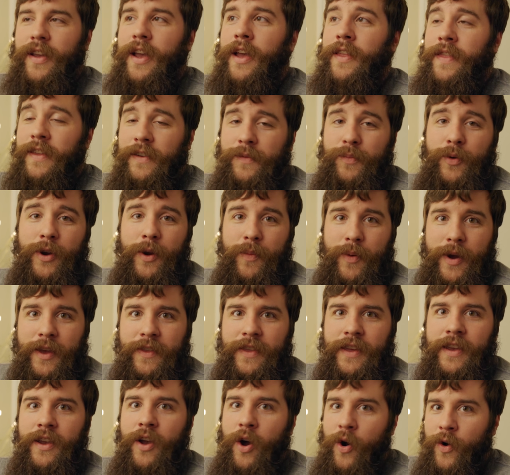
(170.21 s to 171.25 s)
At this point, you're probably
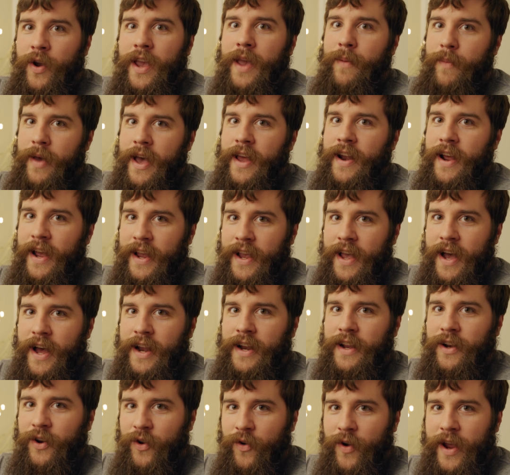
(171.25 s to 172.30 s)
thinking, okay, Matt, I got
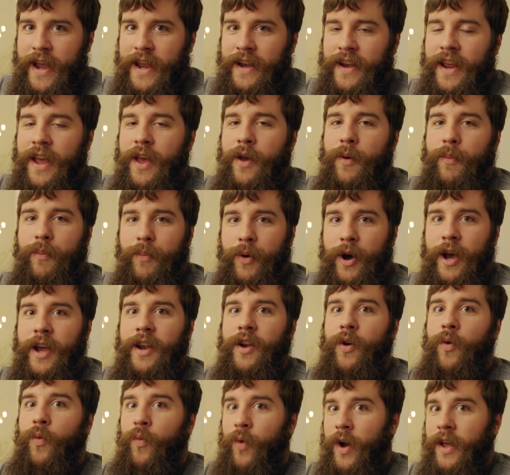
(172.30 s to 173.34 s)
it, great,
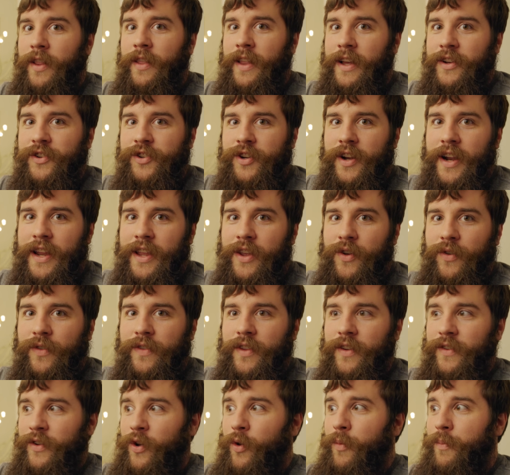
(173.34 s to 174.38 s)
but what LUT should I use?
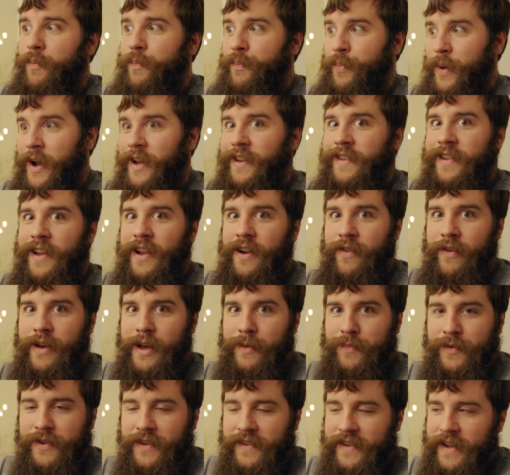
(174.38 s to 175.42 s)
There's a whole butt ton of
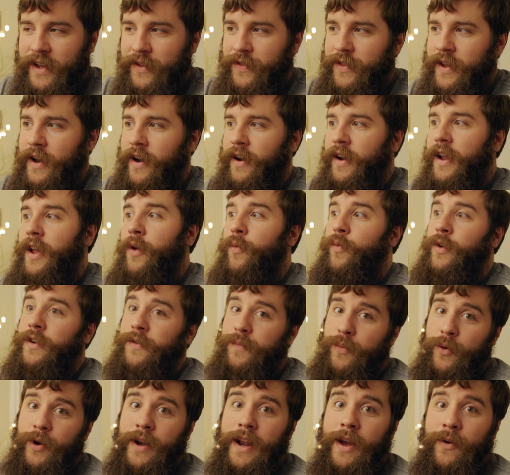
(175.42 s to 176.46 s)
options out there. At
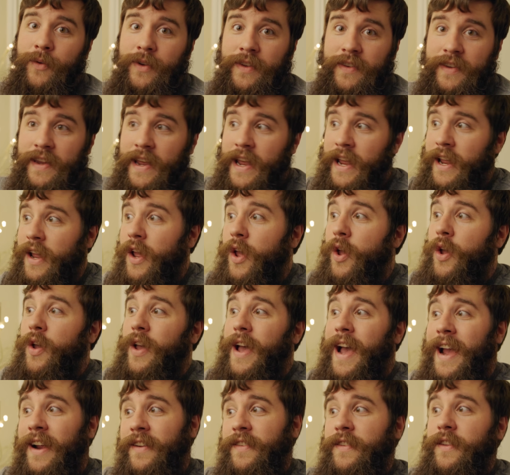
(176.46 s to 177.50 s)
which point I would say,
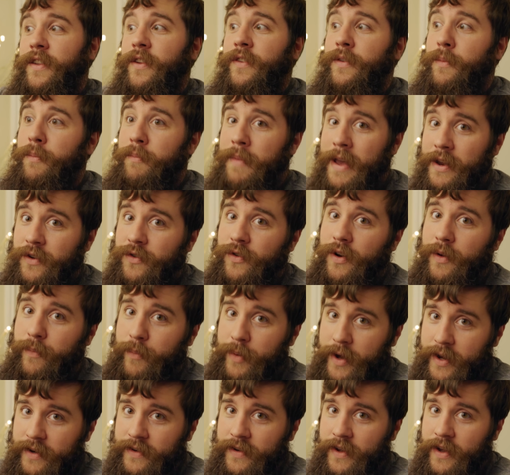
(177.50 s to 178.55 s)
actually, there's a metric
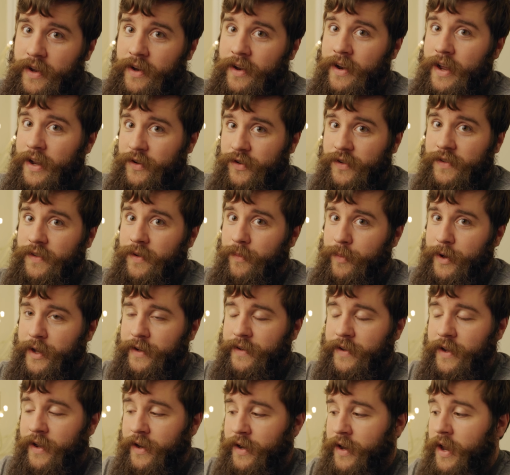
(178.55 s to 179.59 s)
butt ton, not just a butt
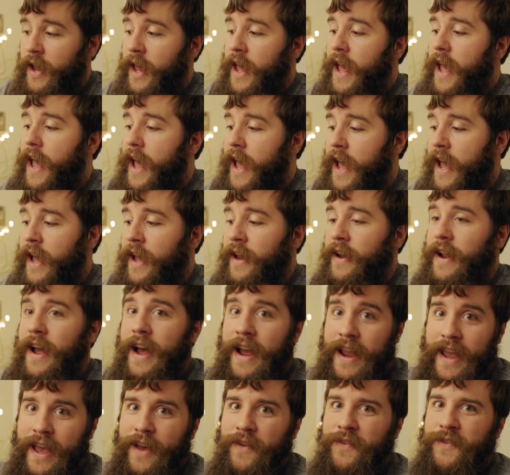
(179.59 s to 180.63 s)
ton, and
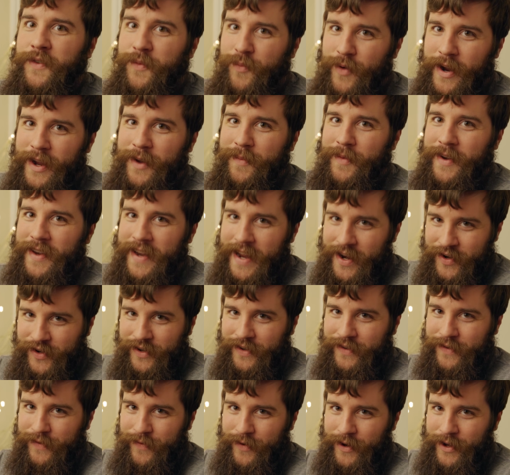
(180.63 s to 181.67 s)
I have some
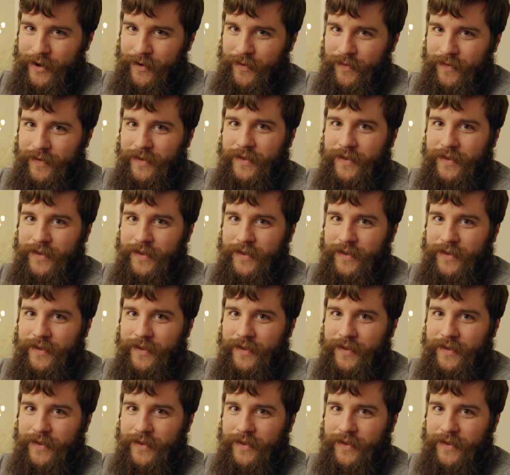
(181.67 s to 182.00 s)
recommendations for you.